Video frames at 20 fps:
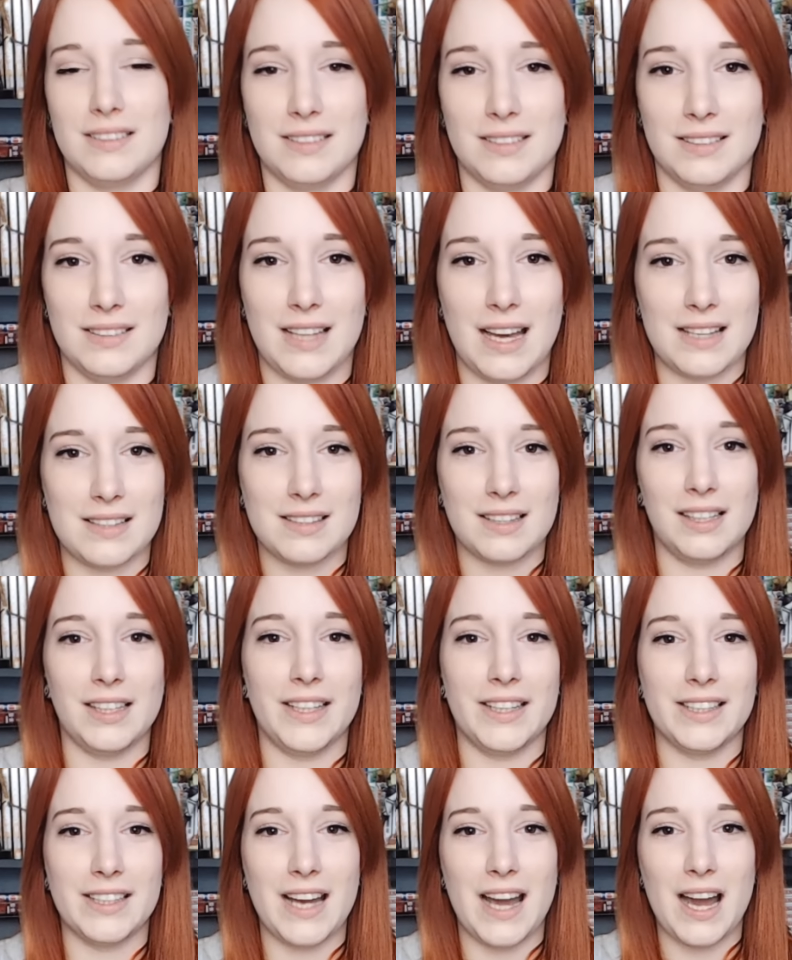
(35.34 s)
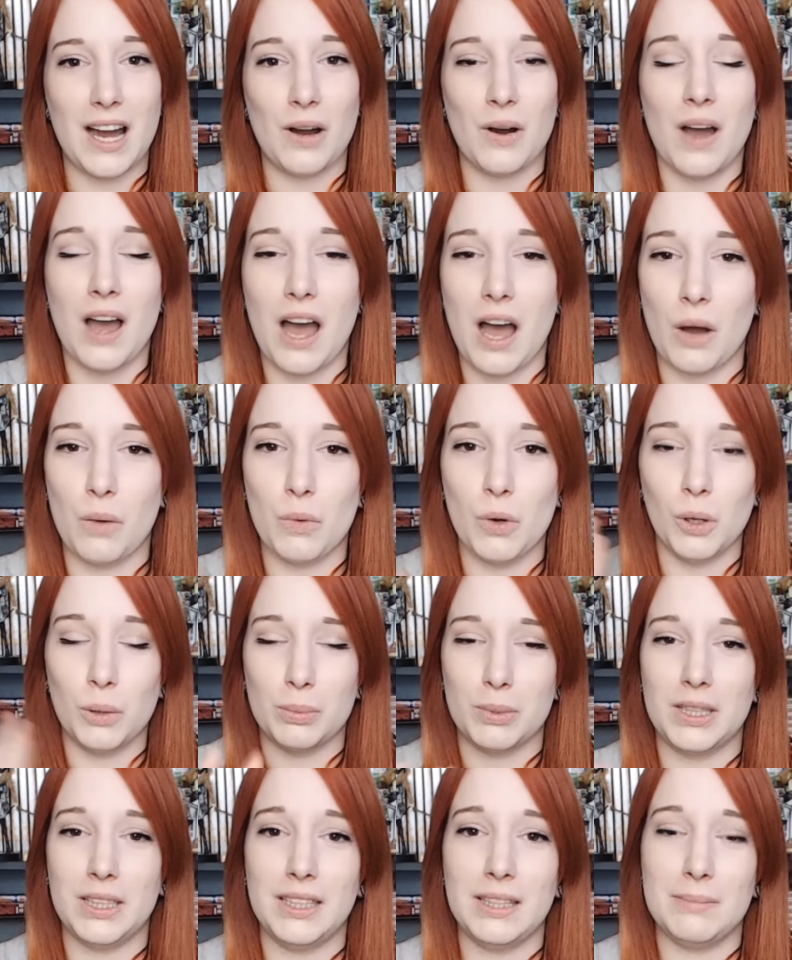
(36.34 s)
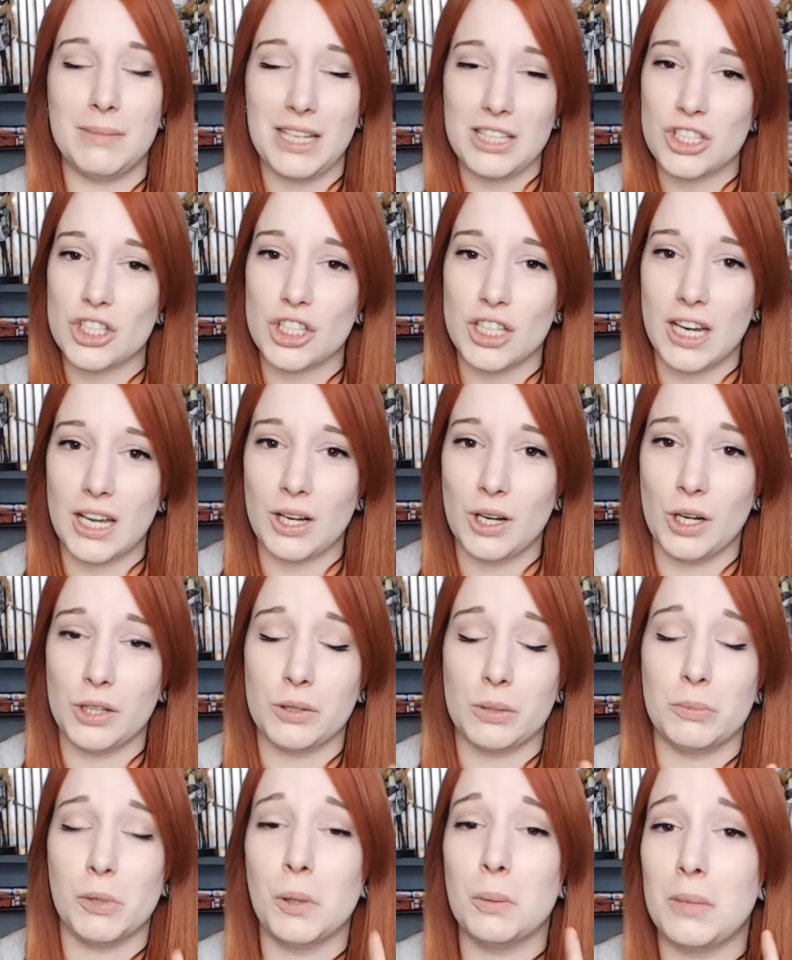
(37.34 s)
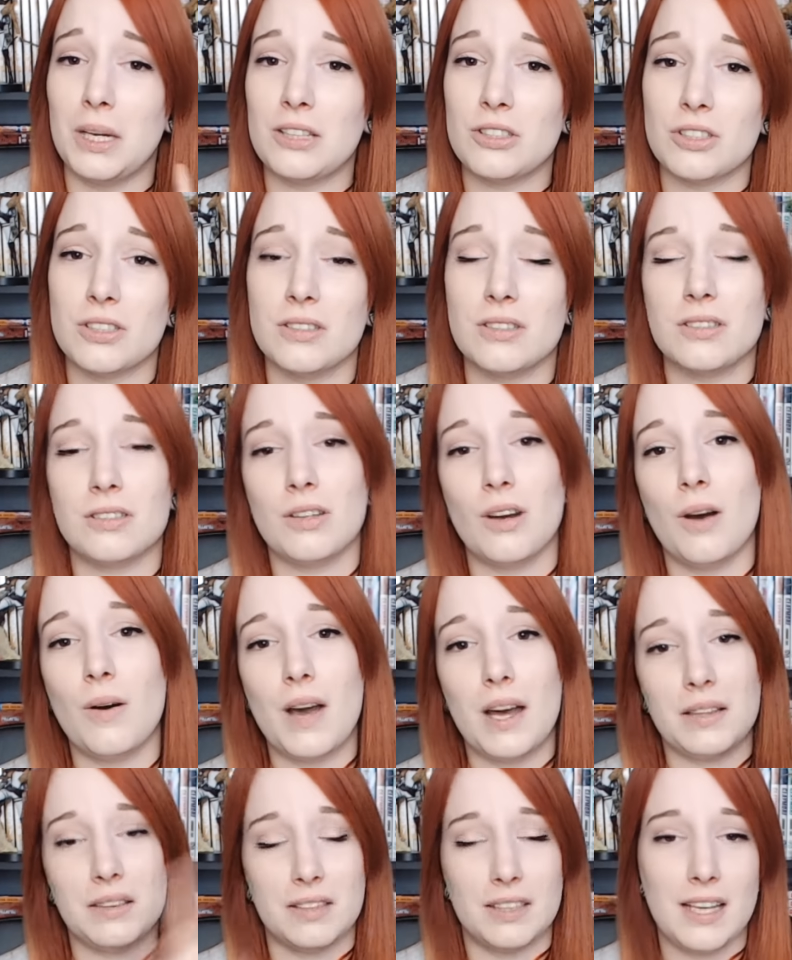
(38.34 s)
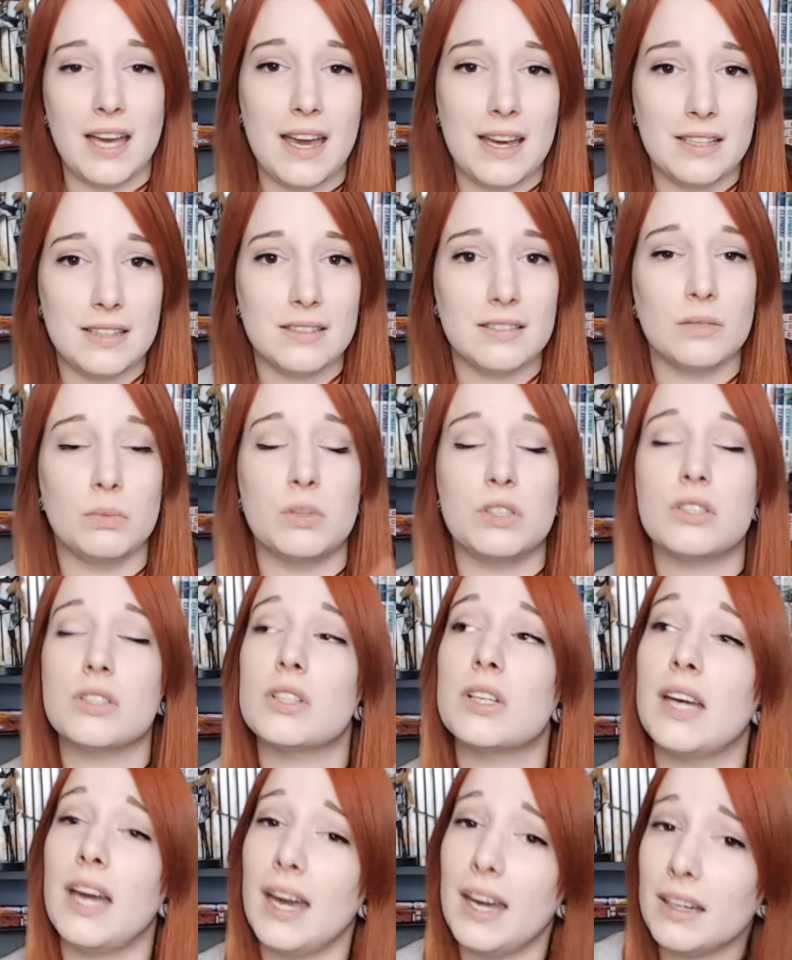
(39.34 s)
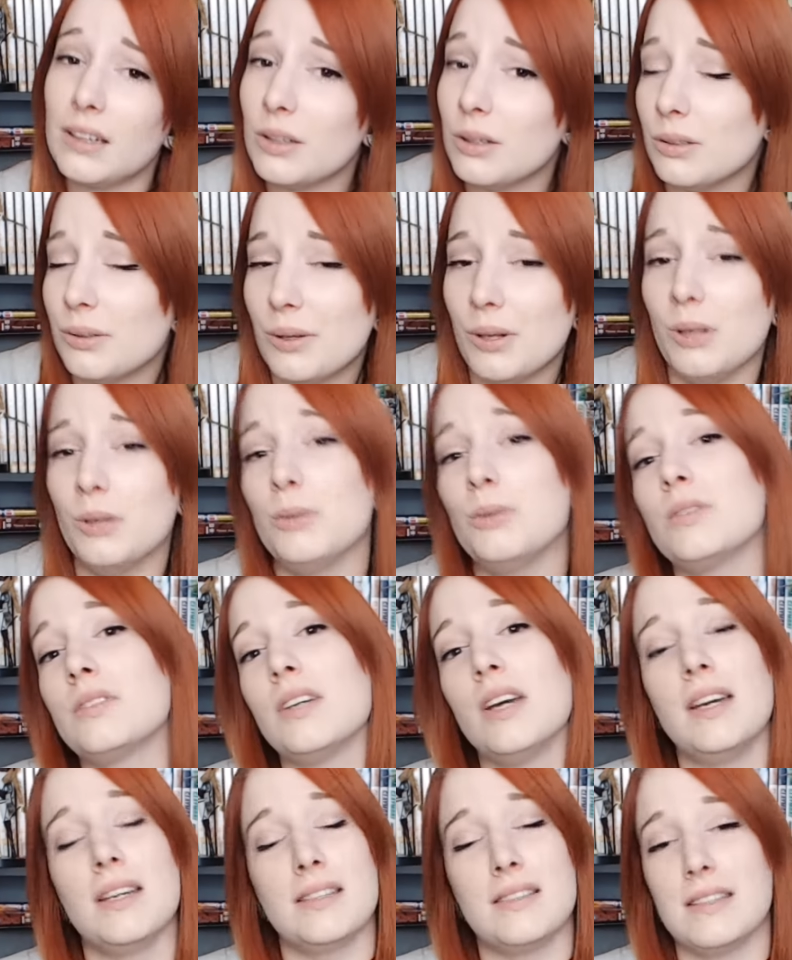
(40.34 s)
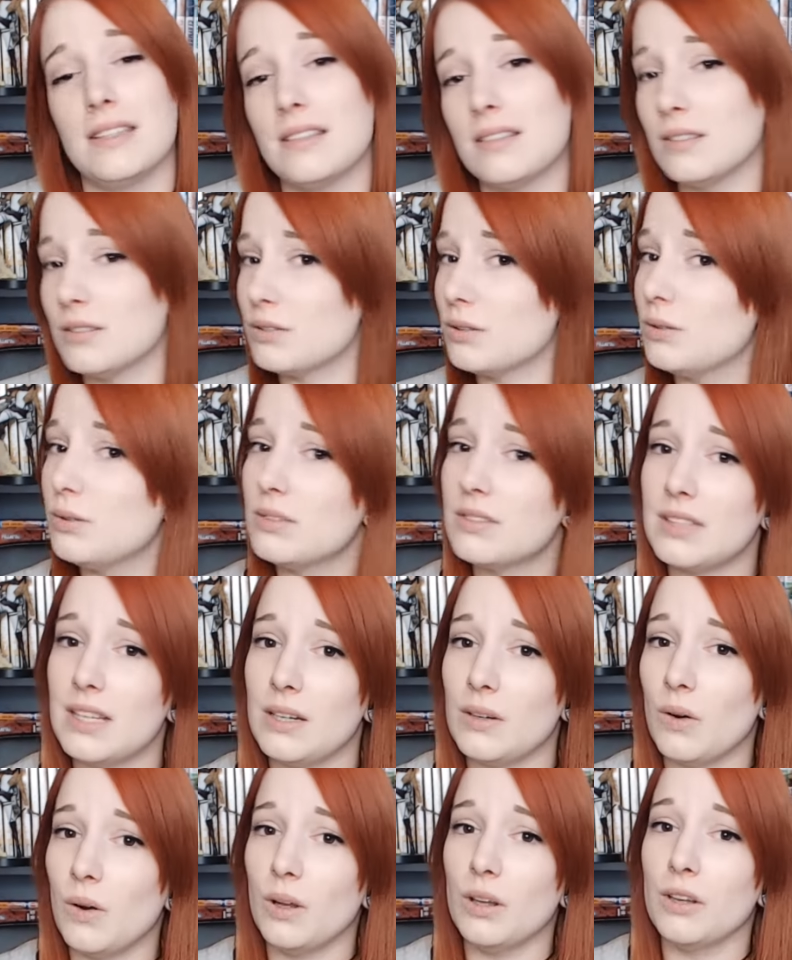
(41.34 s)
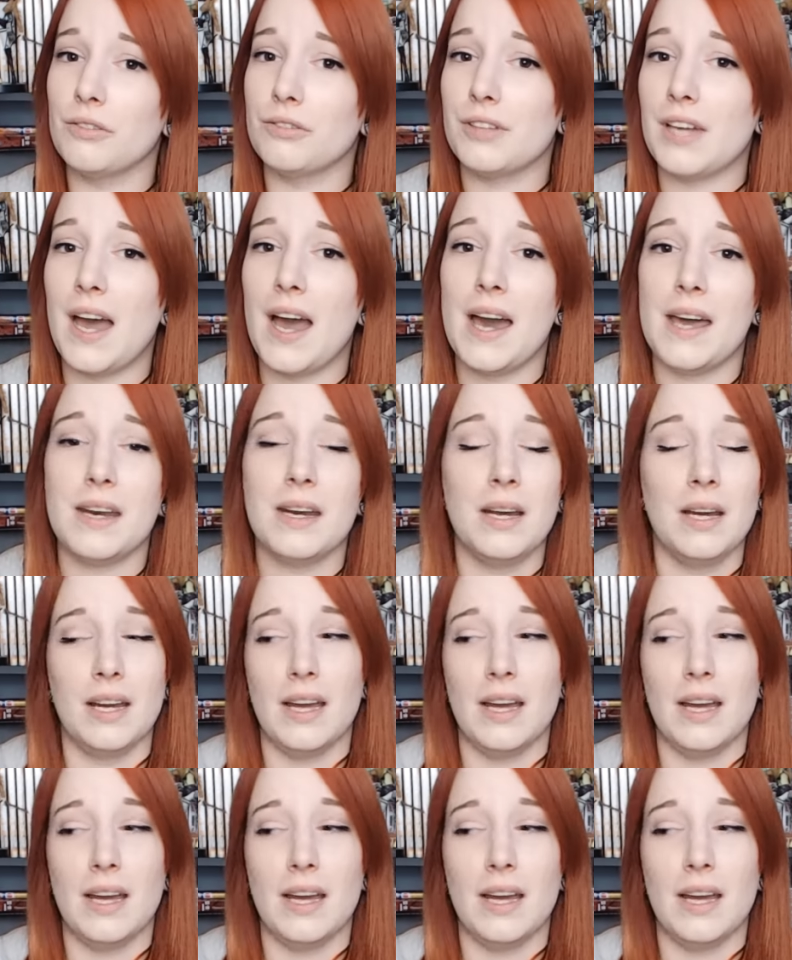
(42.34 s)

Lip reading: that's clear now. I will be mentioning honorable mentions though at the end, which can conclude season 2s and all of that.